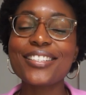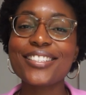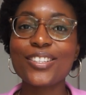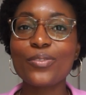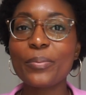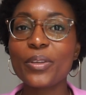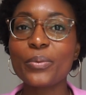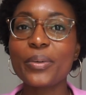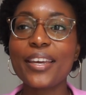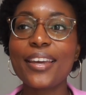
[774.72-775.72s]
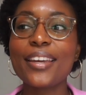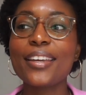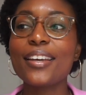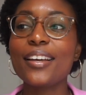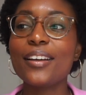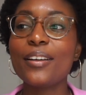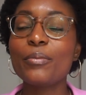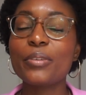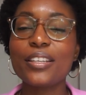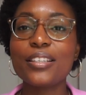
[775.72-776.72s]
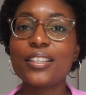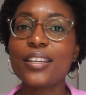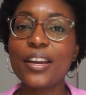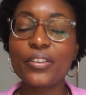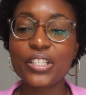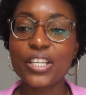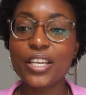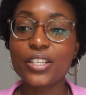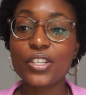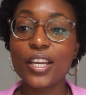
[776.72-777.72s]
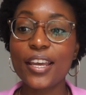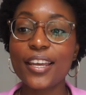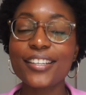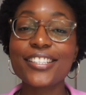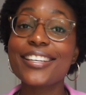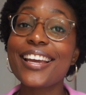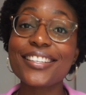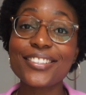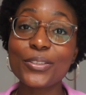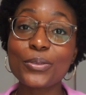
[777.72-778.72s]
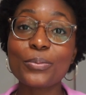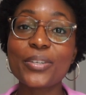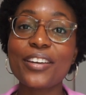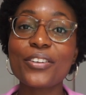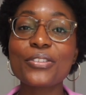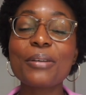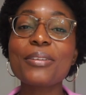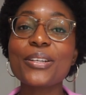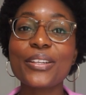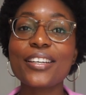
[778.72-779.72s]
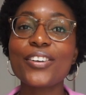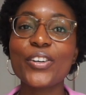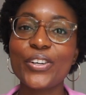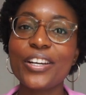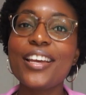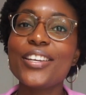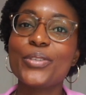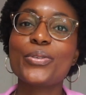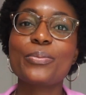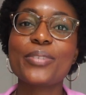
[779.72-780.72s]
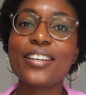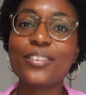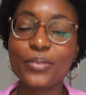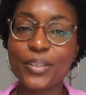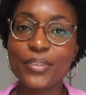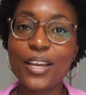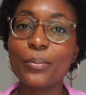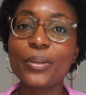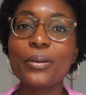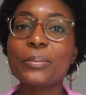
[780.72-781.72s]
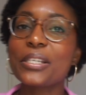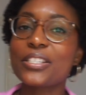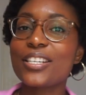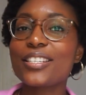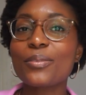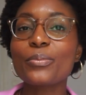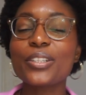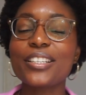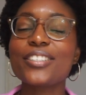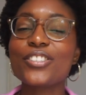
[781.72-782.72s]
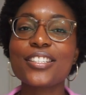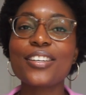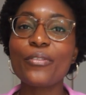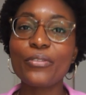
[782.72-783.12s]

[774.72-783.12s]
She's from the UK with Indian heritage, and she has a YouTube channel, so I'm gonna link her YouTube channel down below because she has some really interesting and